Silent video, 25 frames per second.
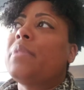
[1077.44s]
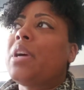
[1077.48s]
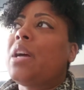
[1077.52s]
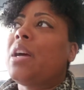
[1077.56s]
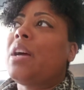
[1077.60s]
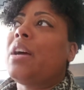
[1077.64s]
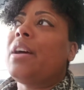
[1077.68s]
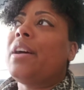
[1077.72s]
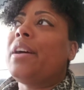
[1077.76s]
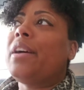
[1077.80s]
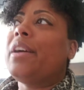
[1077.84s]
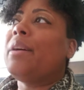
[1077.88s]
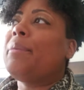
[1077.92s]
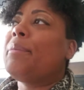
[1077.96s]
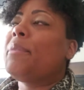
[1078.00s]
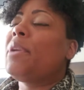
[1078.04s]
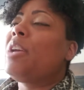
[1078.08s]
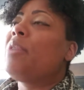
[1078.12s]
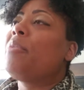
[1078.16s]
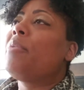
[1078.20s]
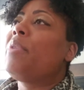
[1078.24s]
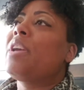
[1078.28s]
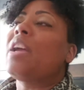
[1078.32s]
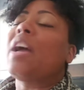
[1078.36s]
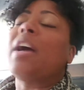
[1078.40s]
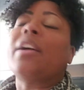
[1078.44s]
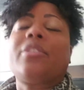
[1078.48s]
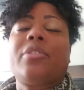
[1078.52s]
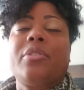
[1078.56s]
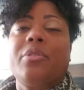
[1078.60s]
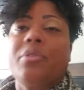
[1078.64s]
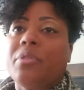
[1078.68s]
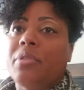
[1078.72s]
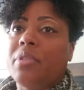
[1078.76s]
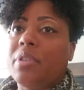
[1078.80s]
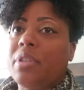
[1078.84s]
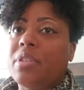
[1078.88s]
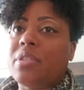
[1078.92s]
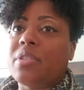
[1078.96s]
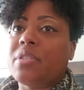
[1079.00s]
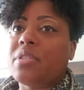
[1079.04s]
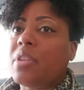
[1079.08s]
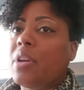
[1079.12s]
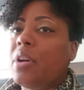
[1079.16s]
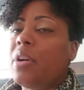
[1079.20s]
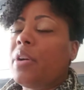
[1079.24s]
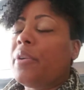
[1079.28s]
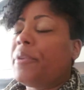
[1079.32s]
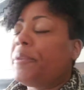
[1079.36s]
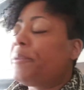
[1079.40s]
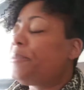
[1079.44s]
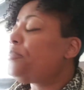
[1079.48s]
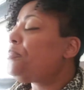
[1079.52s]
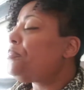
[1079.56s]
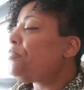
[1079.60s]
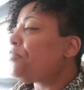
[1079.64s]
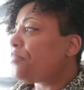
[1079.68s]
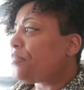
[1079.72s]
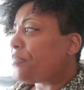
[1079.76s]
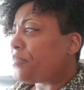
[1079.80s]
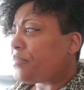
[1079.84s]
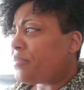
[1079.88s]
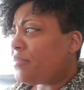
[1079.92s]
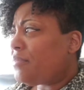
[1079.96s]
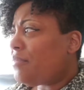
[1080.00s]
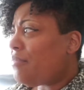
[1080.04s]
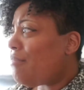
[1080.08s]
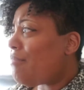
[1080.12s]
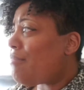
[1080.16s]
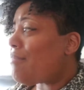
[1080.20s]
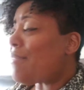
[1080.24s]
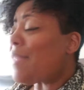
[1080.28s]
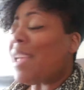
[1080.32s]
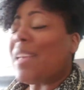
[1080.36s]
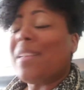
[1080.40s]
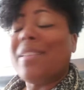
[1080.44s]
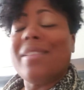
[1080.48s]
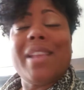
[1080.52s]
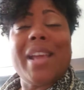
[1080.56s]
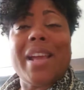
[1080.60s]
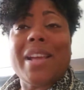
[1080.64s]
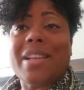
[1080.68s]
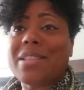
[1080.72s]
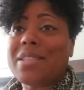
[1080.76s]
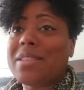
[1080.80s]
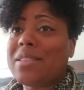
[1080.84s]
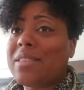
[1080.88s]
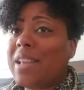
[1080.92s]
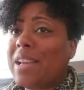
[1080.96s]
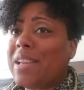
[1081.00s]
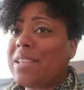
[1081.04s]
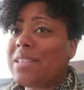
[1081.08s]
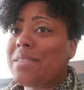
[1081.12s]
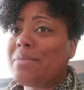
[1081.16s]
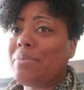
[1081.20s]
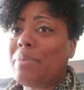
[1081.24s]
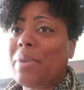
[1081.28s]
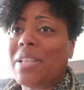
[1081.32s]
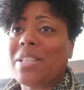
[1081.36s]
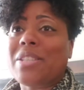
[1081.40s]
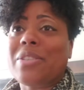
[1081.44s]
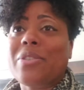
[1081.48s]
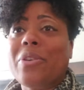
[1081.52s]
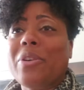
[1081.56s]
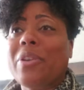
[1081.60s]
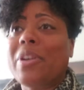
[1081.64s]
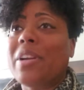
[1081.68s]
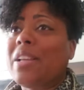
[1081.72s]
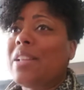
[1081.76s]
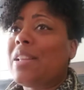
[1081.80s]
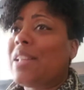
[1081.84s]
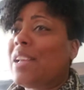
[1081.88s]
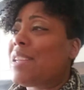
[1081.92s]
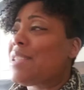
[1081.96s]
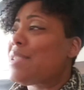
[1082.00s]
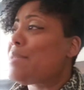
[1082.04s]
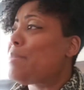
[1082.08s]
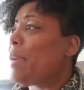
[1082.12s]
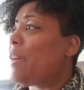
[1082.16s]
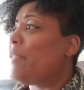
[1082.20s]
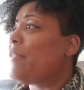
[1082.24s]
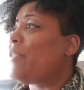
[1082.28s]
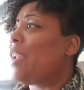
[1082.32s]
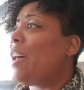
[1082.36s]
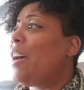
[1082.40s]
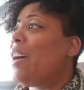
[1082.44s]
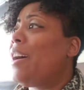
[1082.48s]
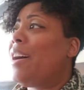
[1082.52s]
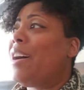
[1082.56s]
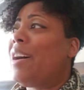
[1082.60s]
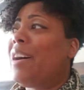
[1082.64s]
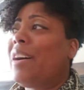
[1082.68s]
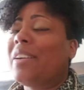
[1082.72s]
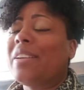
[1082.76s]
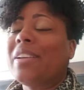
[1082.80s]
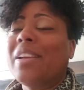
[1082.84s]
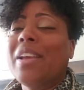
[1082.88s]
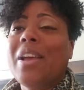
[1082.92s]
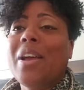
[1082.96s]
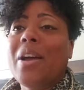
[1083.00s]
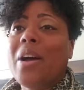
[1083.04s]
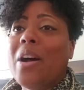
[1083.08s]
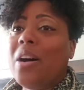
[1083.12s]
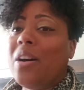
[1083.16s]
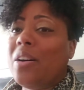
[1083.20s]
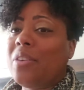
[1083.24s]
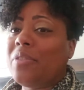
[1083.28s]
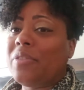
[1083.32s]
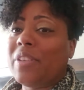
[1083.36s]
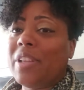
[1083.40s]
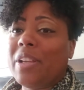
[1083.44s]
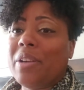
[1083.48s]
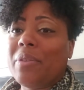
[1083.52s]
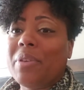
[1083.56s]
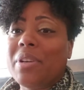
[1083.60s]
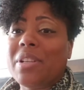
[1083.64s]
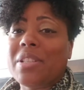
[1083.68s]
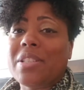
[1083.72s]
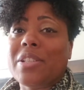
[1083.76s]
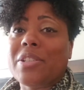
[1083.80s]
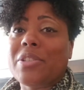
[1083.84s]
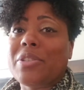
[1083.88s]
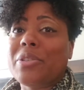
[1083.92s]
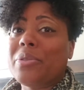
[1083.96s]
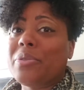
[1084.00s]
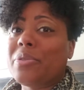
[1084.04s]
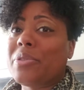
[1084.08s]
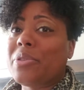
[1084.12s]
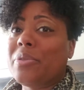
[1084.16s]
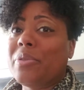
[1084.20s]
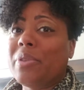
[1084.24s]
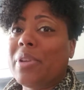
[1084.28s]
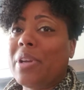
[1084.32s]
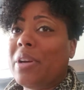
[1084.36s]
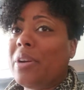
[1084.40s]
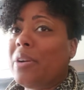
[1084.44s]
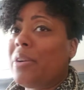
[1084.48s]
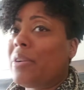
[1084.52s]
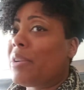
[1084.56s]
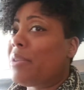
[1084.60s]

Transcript: I mean, we got through it. So that's my story. That's my blog. Hopefully it wasn't too long.